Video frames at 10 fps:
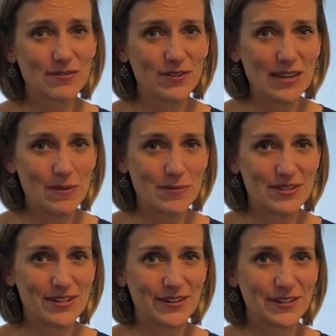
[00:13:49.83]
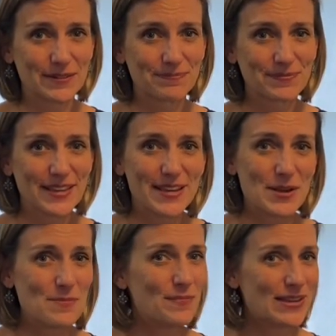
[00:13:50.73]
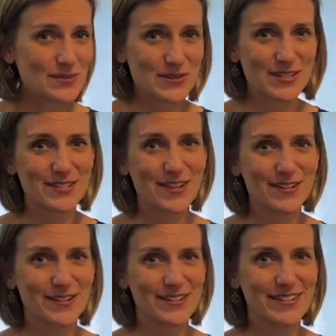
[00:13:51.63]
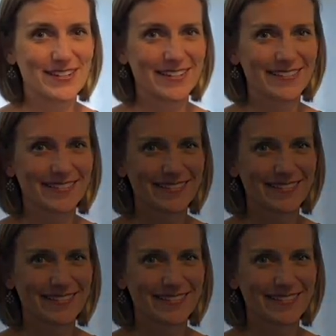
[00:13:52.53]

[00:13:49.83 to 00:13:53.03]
find my material. Best wishes in all your teaching.